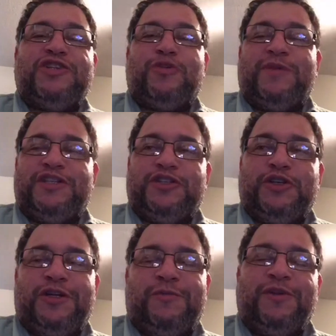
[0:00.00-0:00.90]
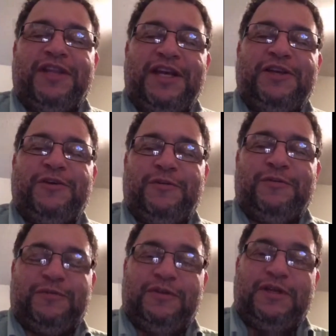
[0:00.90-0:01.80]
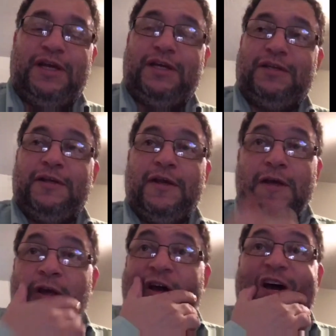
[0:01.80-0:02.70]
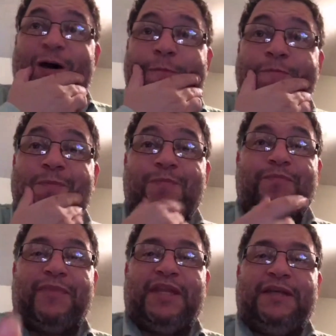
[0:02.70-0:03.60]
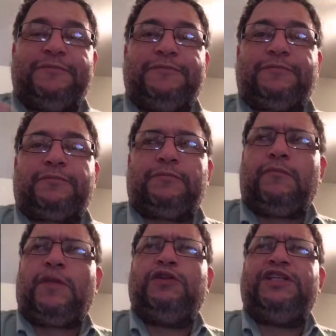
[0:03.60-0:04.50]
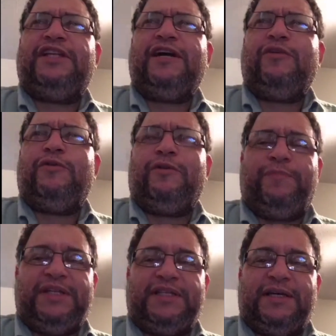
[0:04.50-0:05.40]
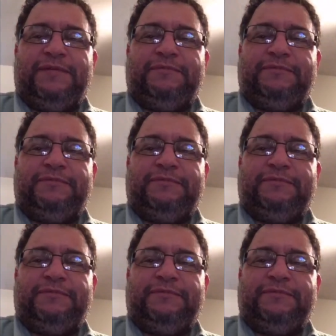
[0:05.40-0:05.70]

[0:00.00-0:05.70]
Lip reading: German is good. Well, thank you. Yeah. Was it danke or bitte?